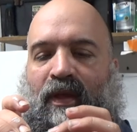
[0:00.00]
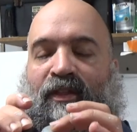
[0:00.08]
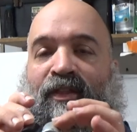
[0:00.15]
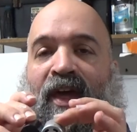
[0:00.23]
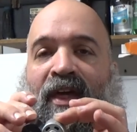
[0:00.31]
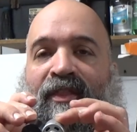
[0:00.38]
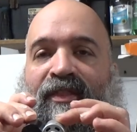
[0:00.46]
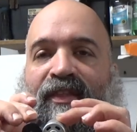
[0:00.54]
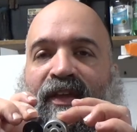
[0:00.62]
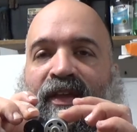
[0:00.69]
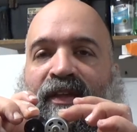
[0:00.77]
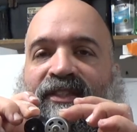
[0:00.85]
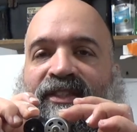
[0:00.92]
than
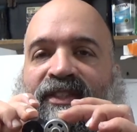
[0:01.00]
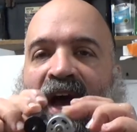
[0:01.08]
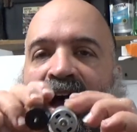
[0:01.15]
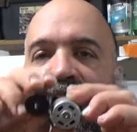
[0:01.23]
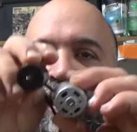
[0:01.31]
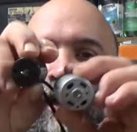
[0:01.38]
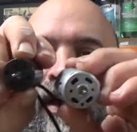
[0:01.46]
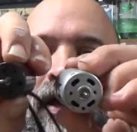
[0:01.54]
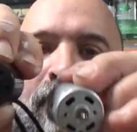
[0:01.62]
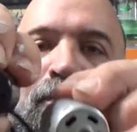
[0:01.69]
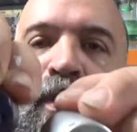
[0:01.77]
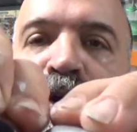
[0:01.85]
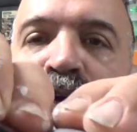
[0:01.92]
the stock
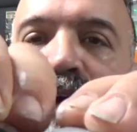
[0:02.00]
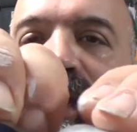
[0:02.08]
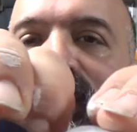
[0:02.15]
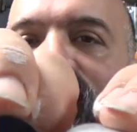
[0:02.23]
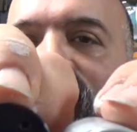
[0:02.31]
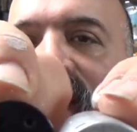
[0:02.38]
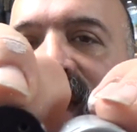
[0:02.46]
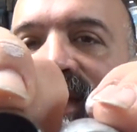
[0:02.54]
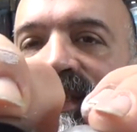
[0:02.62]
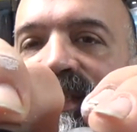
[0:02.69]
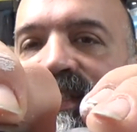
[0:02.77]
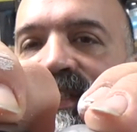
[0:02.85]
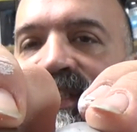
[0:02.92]
motor, as you guys
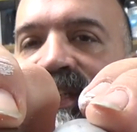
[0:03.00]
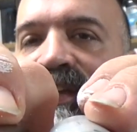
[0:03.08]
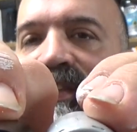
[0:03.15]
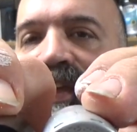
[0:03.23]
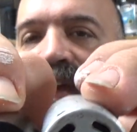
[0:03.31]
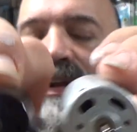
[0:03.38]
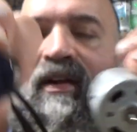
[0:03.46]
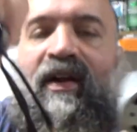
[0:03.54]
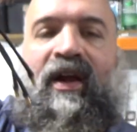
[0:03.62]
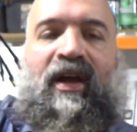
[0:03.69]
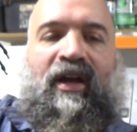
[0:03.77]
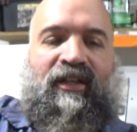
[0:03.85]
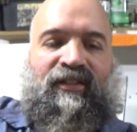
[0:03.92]
can see there.
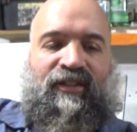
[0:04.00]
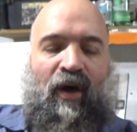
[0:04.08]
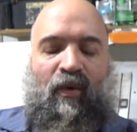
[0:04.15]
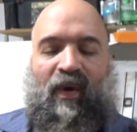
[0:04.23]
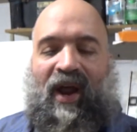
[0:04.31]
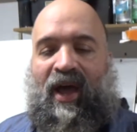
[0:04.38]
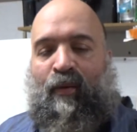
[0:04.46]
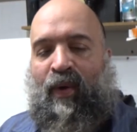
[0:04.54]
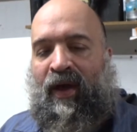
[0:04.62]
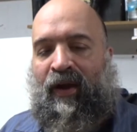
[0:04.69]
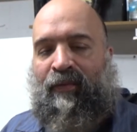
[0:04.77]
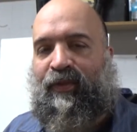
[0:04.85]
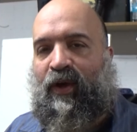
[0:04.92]
So what I
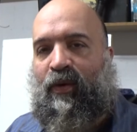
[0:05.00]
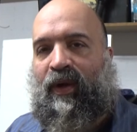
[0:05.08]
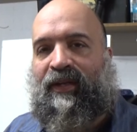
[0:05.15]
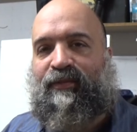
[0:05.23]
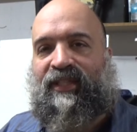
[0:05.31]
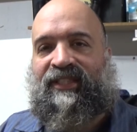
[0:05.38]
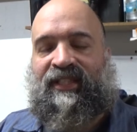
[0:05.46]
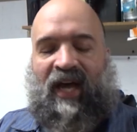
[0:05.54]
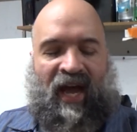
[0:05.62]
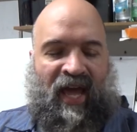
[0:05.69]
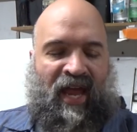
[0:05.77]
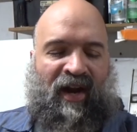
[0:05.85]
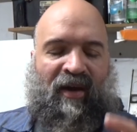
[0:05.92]
wound up doing, it was
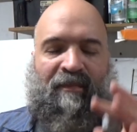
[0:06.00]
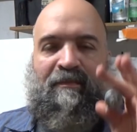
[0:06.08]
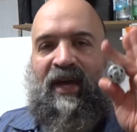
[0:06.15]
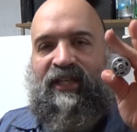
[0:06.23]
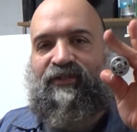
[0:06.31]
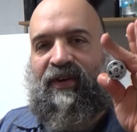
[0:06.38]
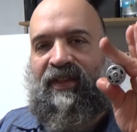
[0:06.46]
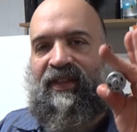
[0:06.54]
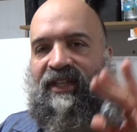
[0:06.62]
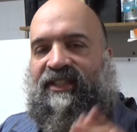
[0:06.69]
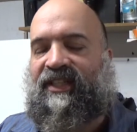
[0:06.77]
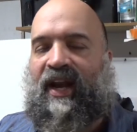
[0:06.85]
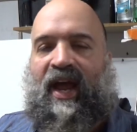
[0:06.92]
I ended up measuring
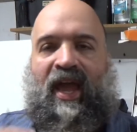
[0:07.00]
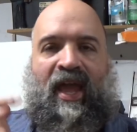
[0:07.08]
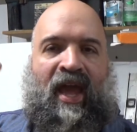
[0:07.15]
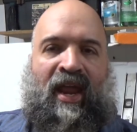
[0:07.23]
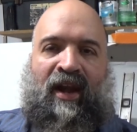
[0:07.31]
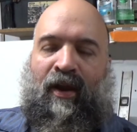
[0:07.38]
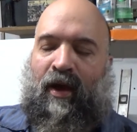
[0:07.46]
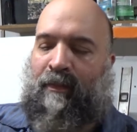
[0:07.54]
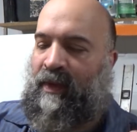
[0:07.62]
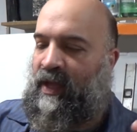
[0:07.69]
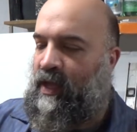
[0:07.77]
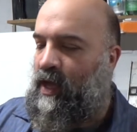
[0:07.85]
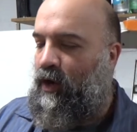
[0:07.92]
this, and I ended
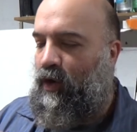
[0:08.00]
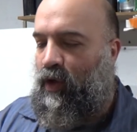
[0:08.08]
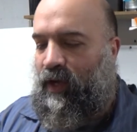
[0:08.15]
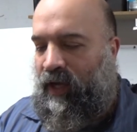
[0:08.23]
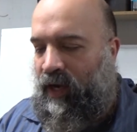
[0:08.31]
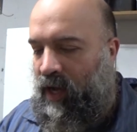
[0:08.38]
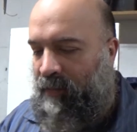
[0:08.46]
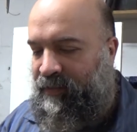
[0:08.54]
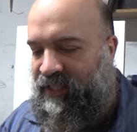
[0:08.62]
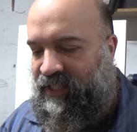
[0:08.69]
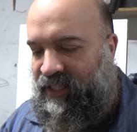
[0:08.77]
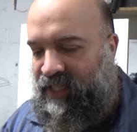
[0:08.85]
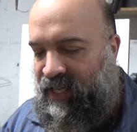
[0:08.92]
up looking up
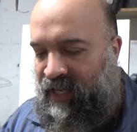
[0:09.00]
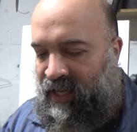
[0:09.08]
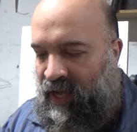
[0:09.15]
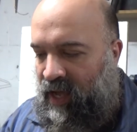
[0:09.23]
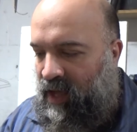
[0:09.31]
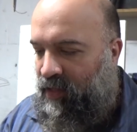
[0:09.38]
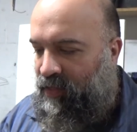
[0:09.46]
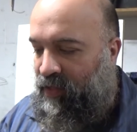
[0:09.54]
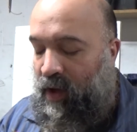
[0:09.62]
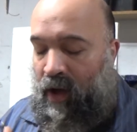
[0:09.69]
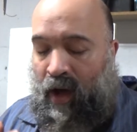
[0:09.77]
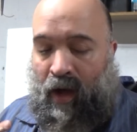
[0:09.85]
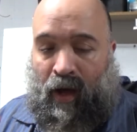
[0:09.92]
to see
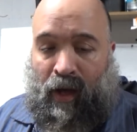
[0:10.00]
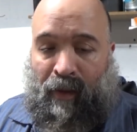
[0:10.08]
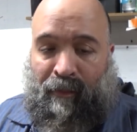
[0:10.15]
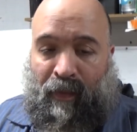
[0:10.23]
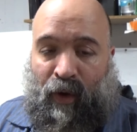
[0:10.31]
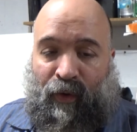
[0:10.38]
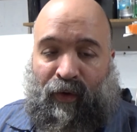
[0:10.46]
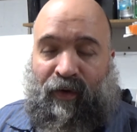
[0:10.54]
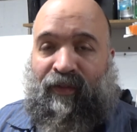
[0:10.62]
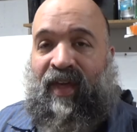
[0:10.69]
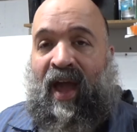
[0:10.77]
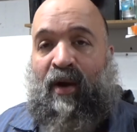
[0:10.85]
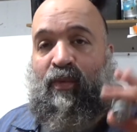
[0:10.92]
the motor
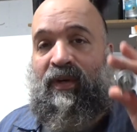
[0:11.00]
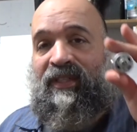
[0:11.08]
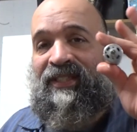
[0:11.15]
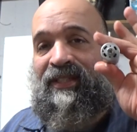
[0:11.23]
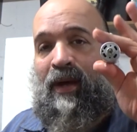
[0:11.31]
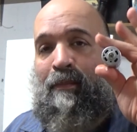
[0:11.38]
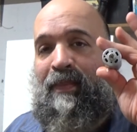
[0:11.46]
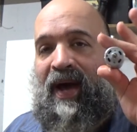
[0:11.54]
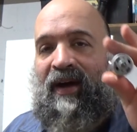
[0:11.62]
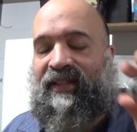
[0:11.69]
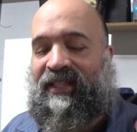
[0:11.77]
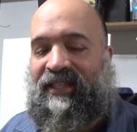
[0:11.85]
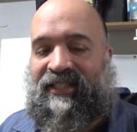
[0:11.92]
that was
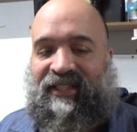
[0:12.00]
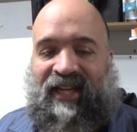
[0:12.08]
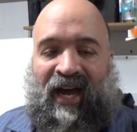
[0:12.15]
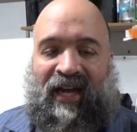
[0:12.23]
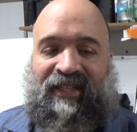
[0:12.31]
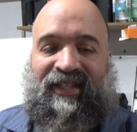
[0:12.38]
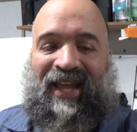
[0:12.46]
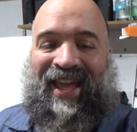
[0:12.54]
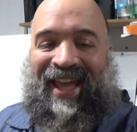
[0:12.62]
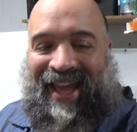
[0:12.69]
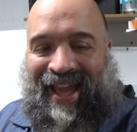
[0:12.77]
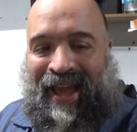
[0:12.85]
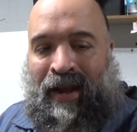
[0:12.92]
about this size,
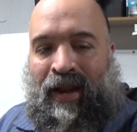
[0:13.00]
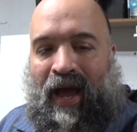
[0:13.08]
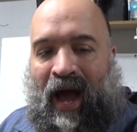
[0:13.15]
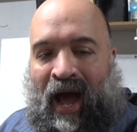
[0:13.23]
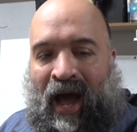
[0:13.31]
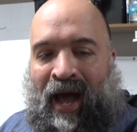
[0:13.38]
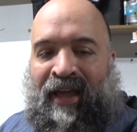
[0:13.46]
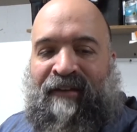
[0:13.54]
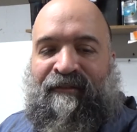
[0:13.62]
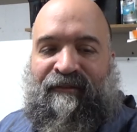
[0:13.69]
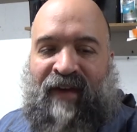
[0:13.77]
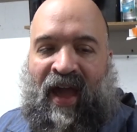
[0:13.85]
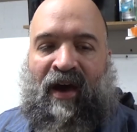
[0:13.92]
and I
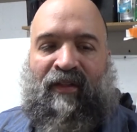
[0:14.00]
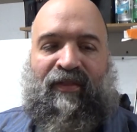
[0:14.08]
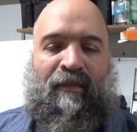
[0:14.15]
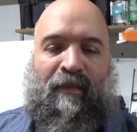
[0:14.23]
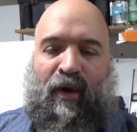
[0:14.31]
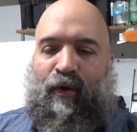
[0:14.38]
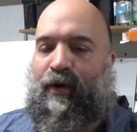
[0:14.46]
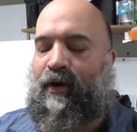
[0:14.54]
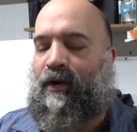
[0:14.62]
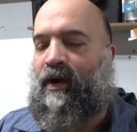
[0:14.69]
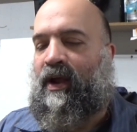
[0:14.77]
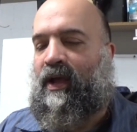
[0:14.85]
found the motor.